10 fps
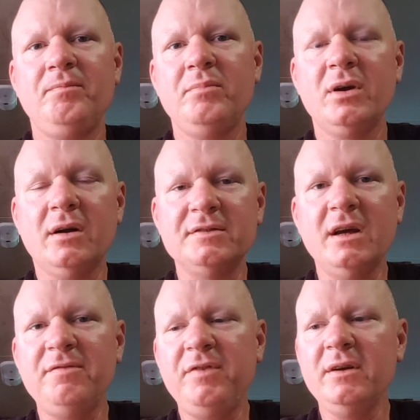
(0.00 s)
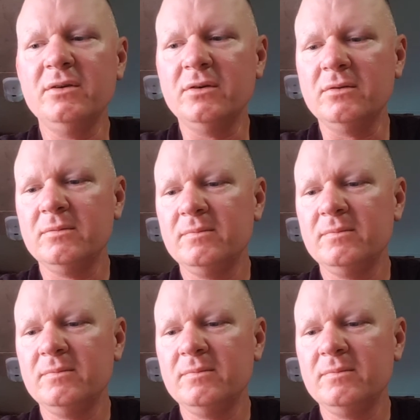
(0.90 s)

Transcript: because they feel